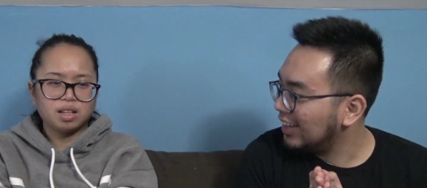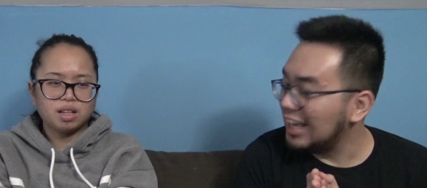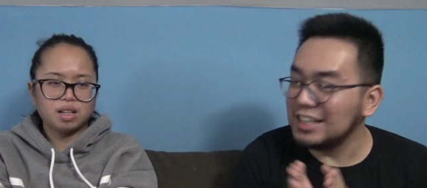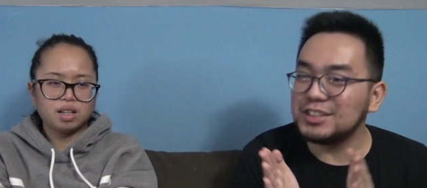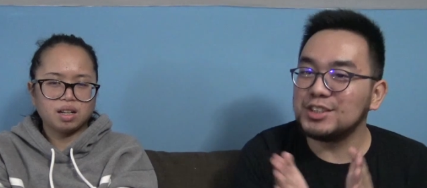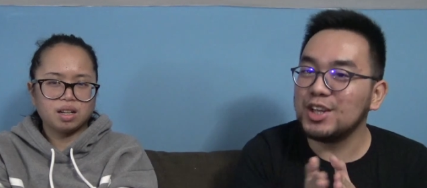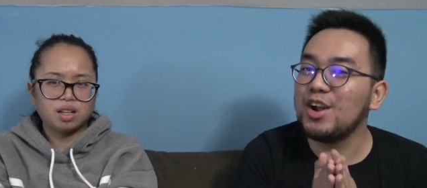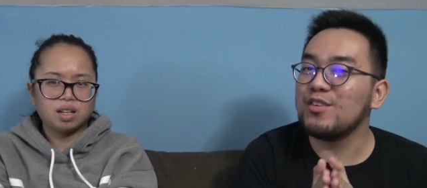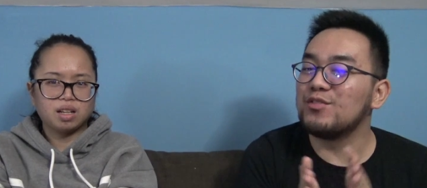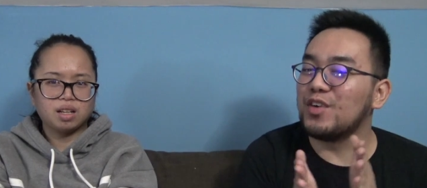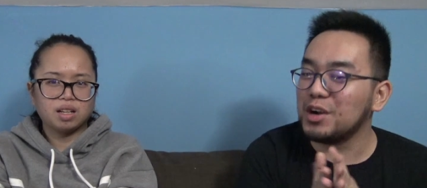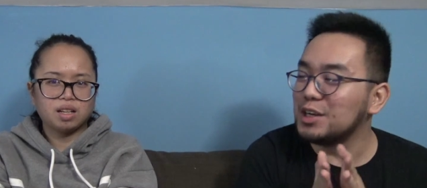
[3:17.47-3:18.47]
Speaker 1: It's
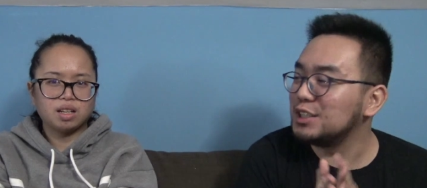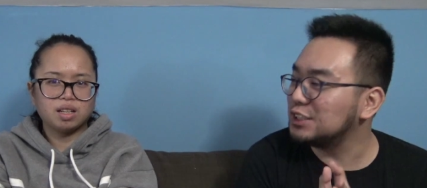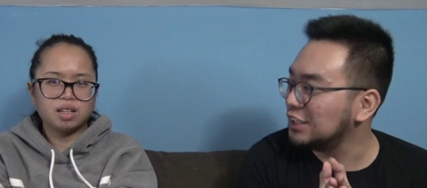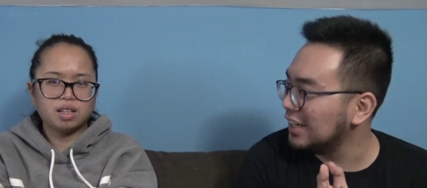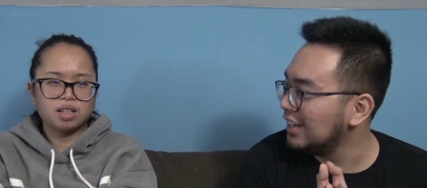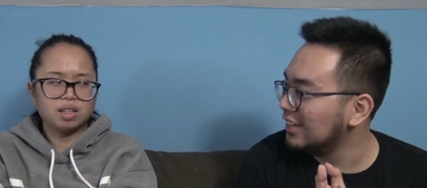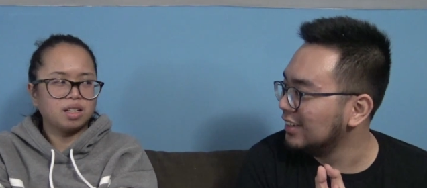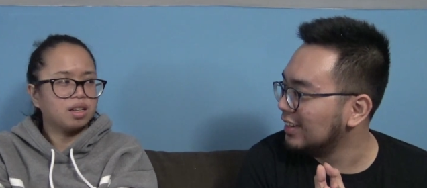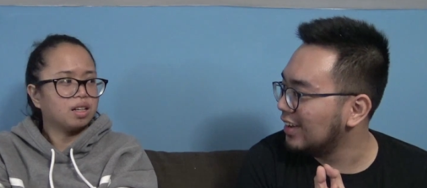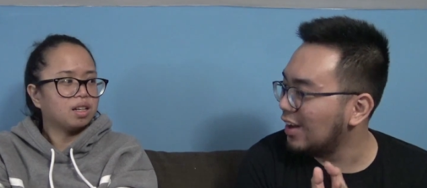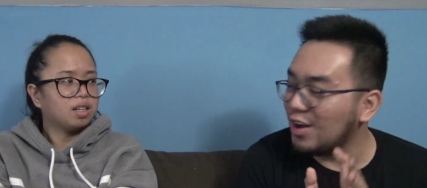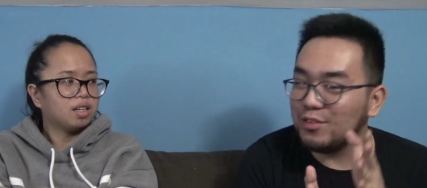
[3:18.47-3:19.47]
their
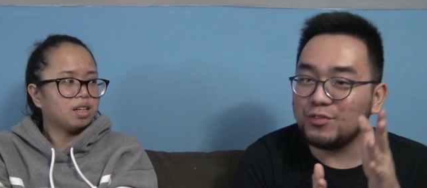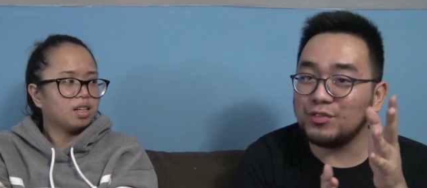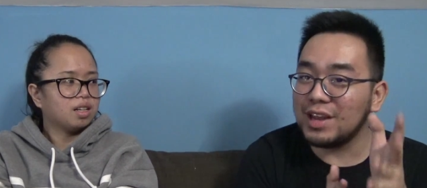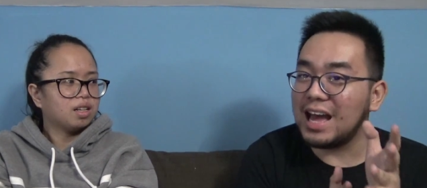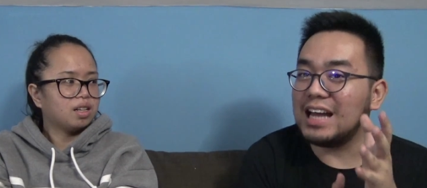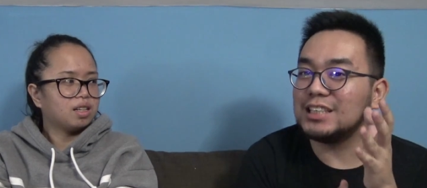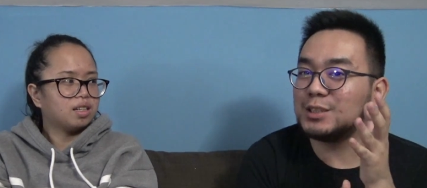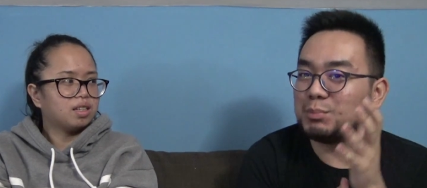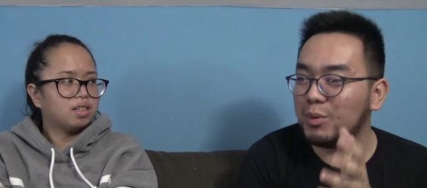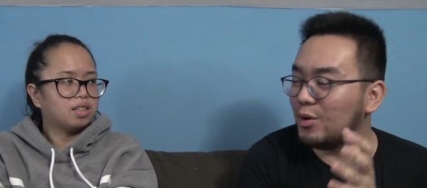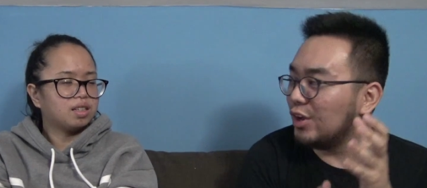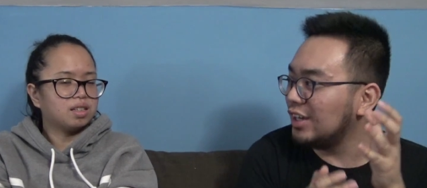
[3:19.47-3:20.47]
version of
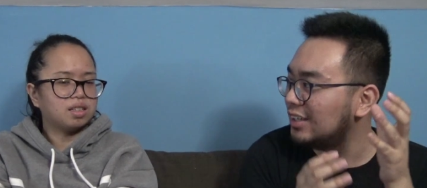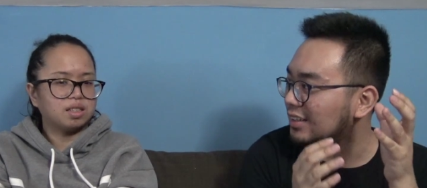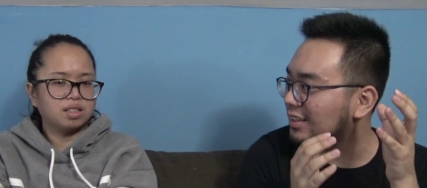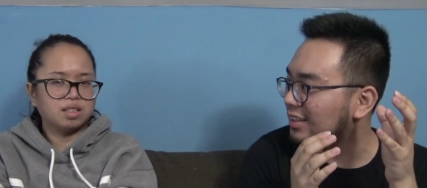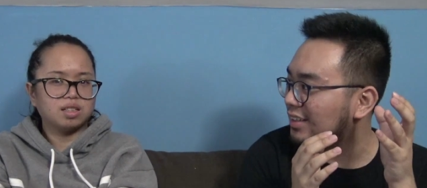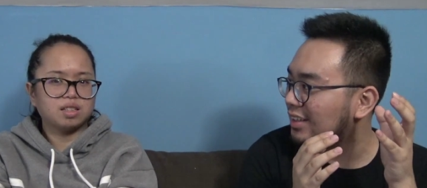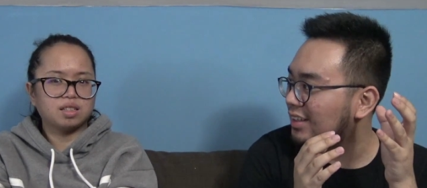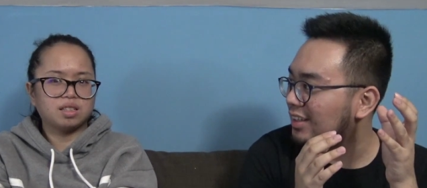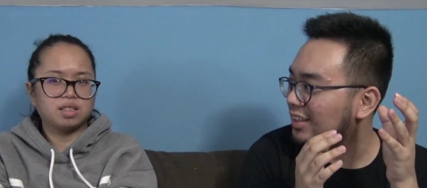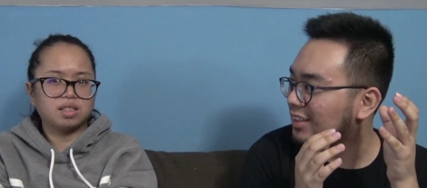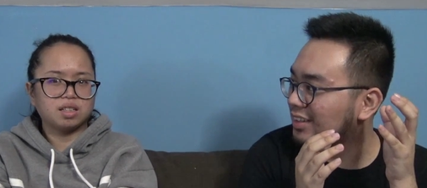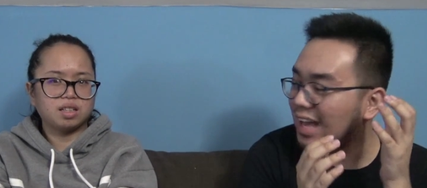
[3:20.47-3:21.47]
Flashpoint the